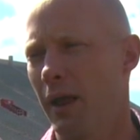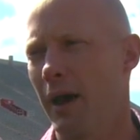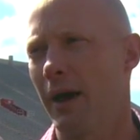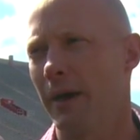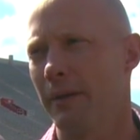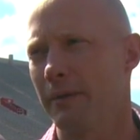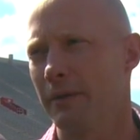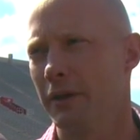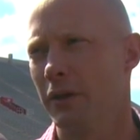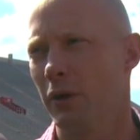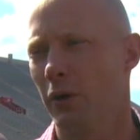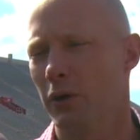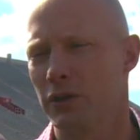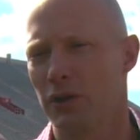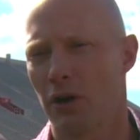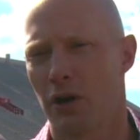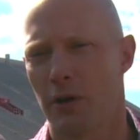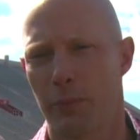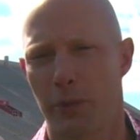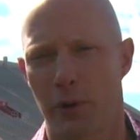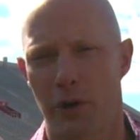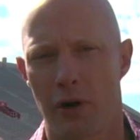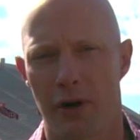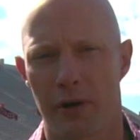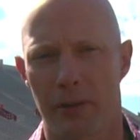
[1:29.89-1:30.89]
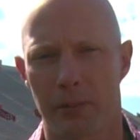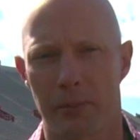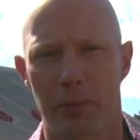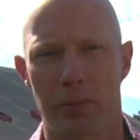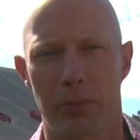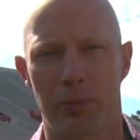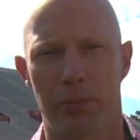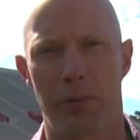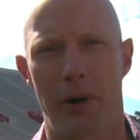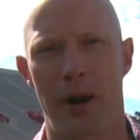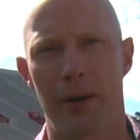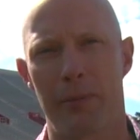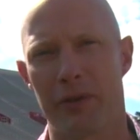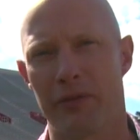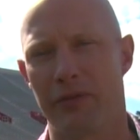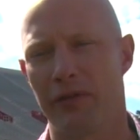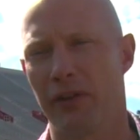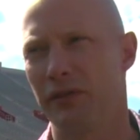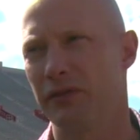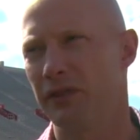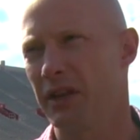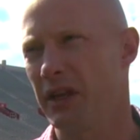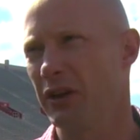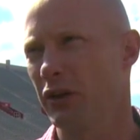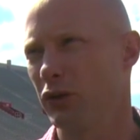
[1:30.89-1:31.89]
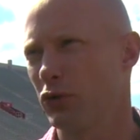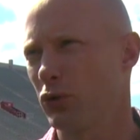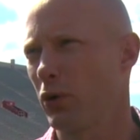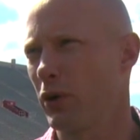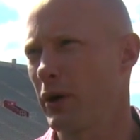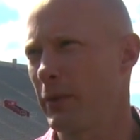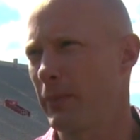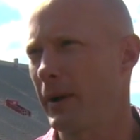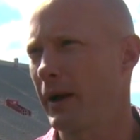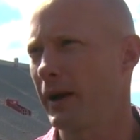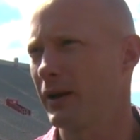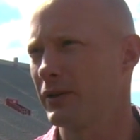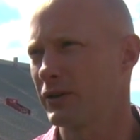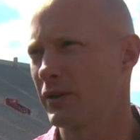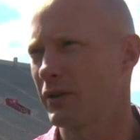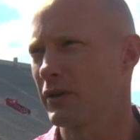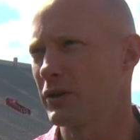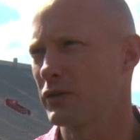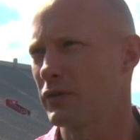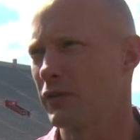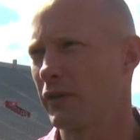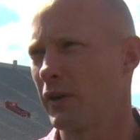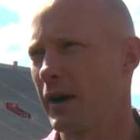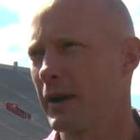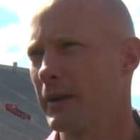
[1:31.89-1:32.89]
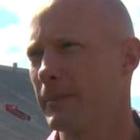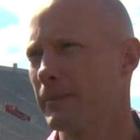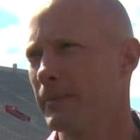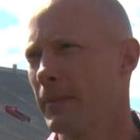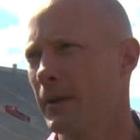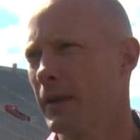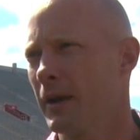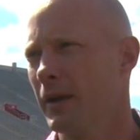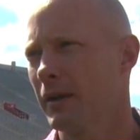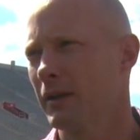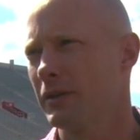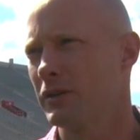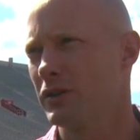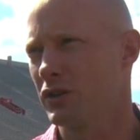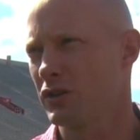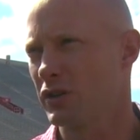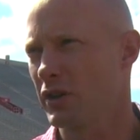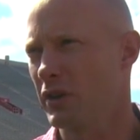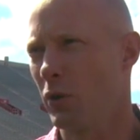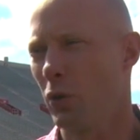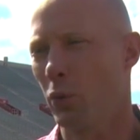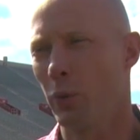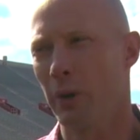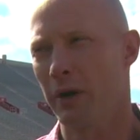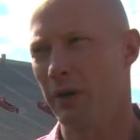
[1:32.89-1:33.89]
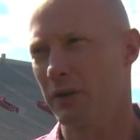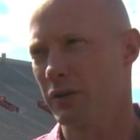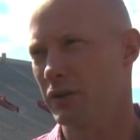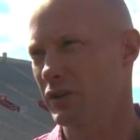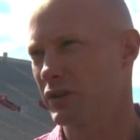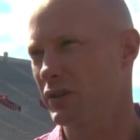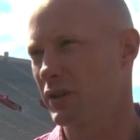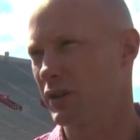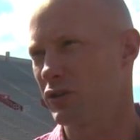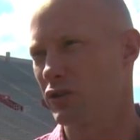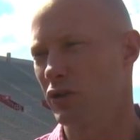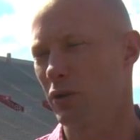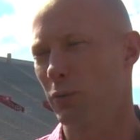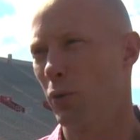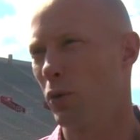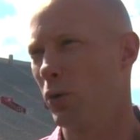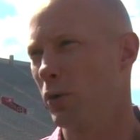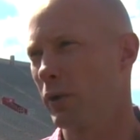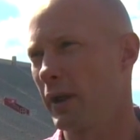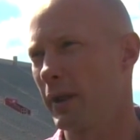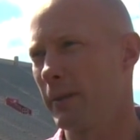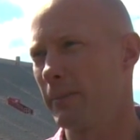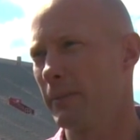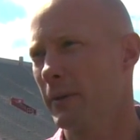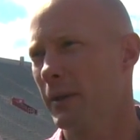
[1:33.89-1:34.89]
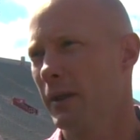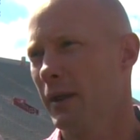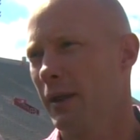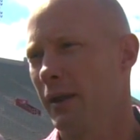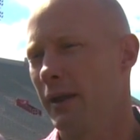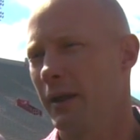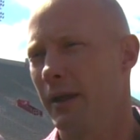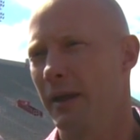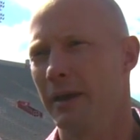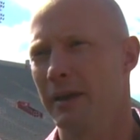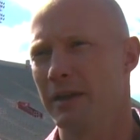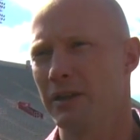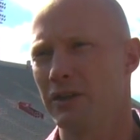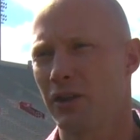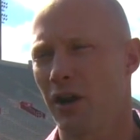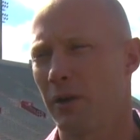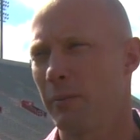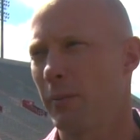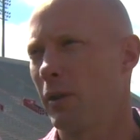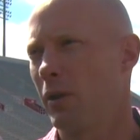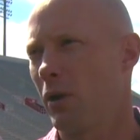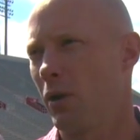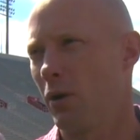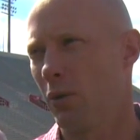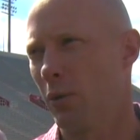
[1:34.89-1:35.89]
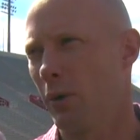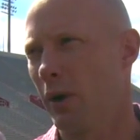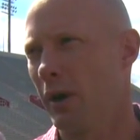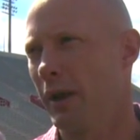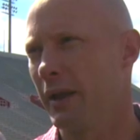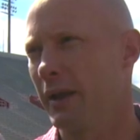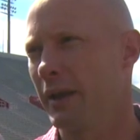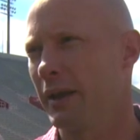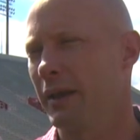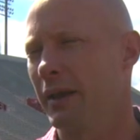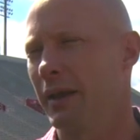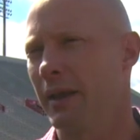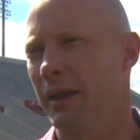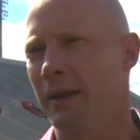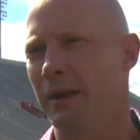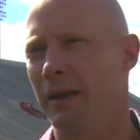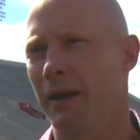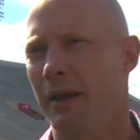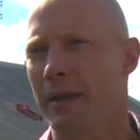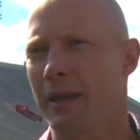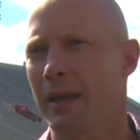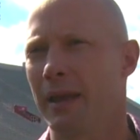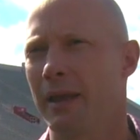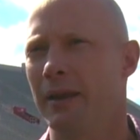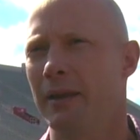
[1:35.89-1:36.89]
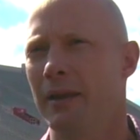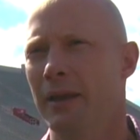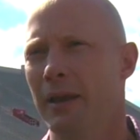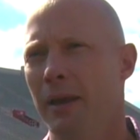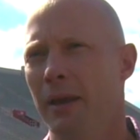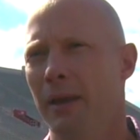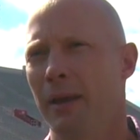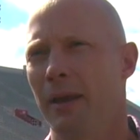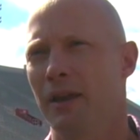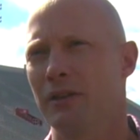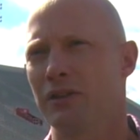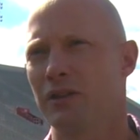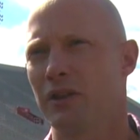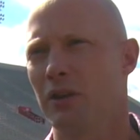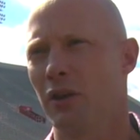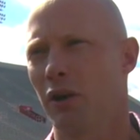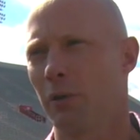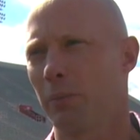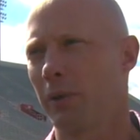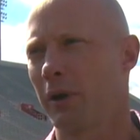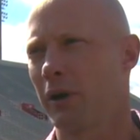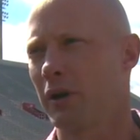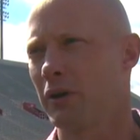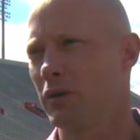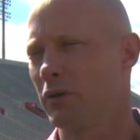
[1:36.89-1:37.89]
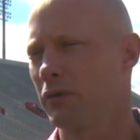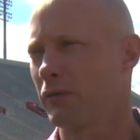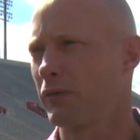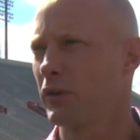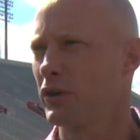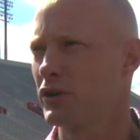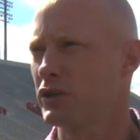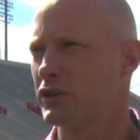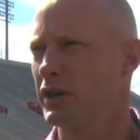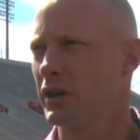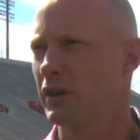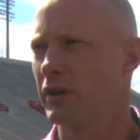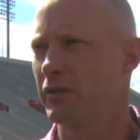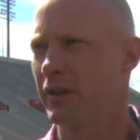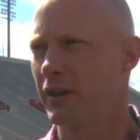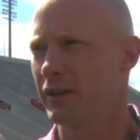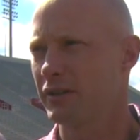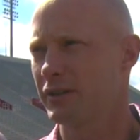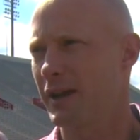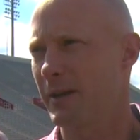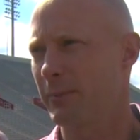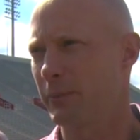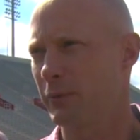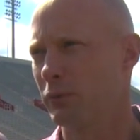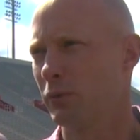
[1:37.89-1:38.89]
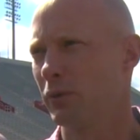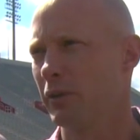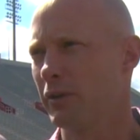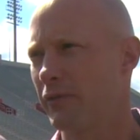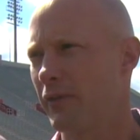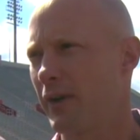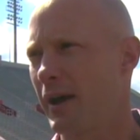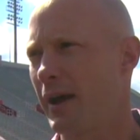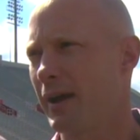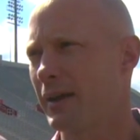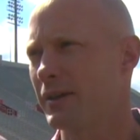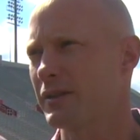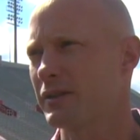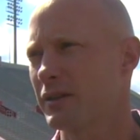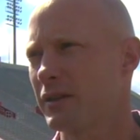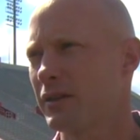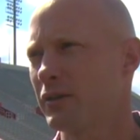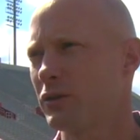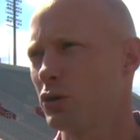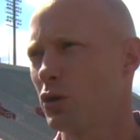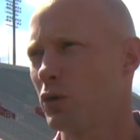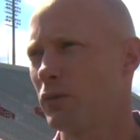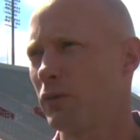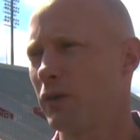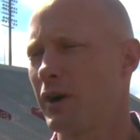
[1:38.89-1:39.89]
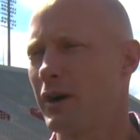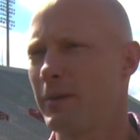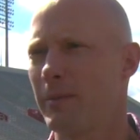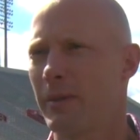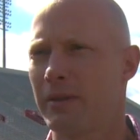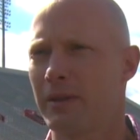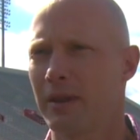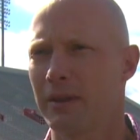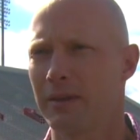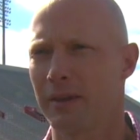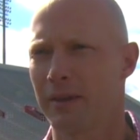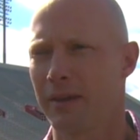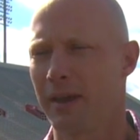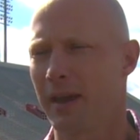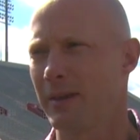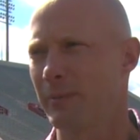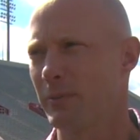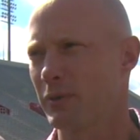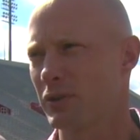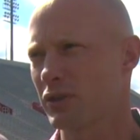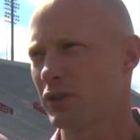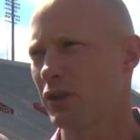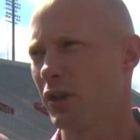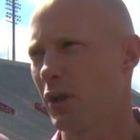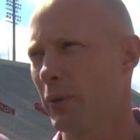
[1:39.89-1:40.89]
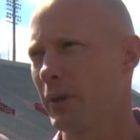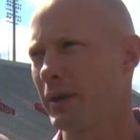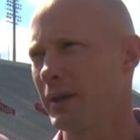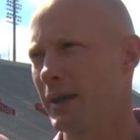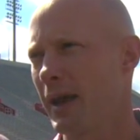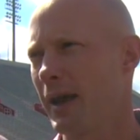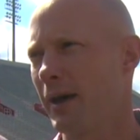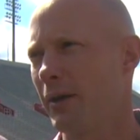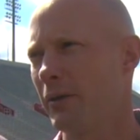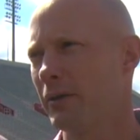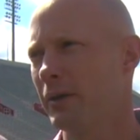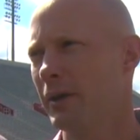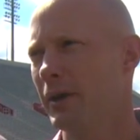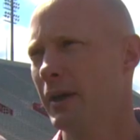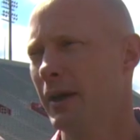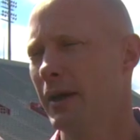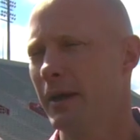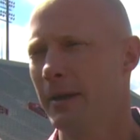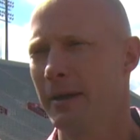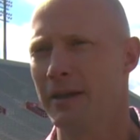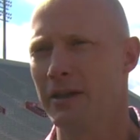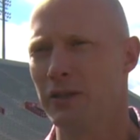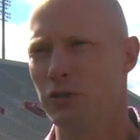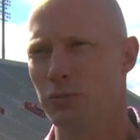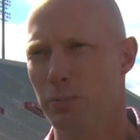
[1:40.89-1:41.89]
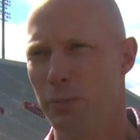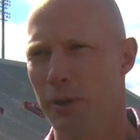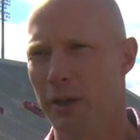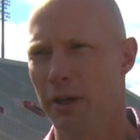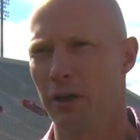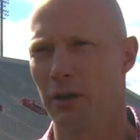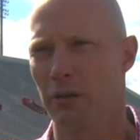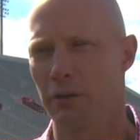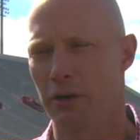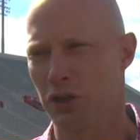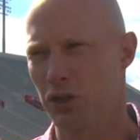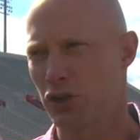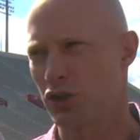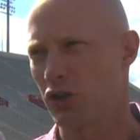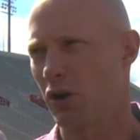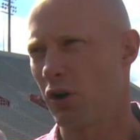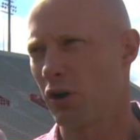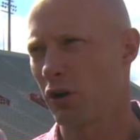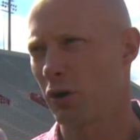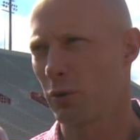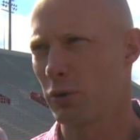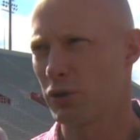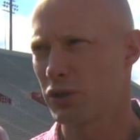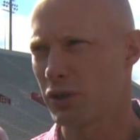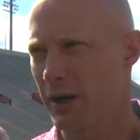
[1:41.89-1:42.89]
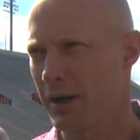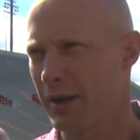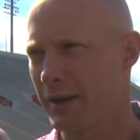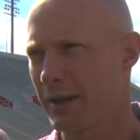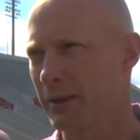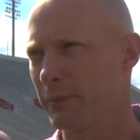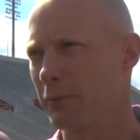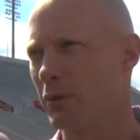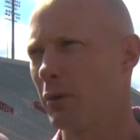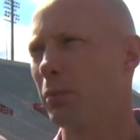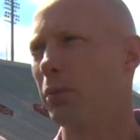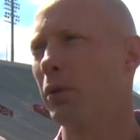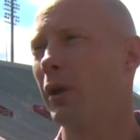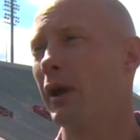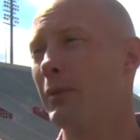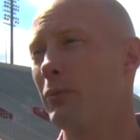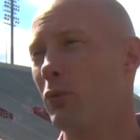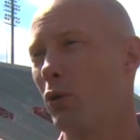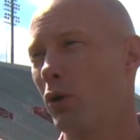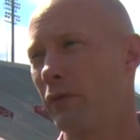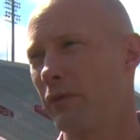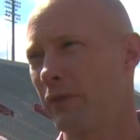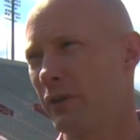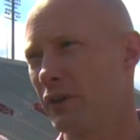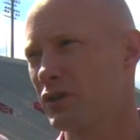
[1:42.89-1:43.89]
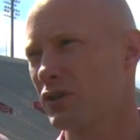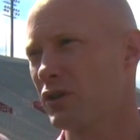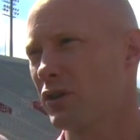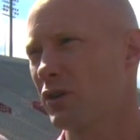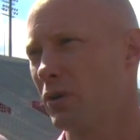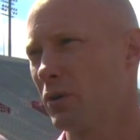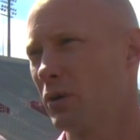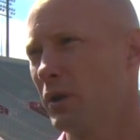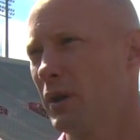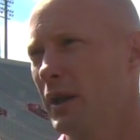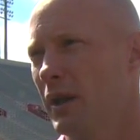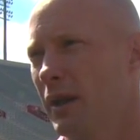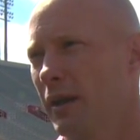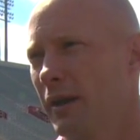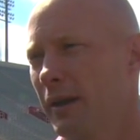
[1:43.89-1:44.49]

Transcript: A lot. You know, he's already put on probably 15 to 20 pounds on his frame just in the winter, just since the bowl game. And he's come a long way. And again, as a young player, your first year, things happen really fast. So for him, I think the game is slowing down. He's bigger, he's stronger. We're trying to get him to play more physical.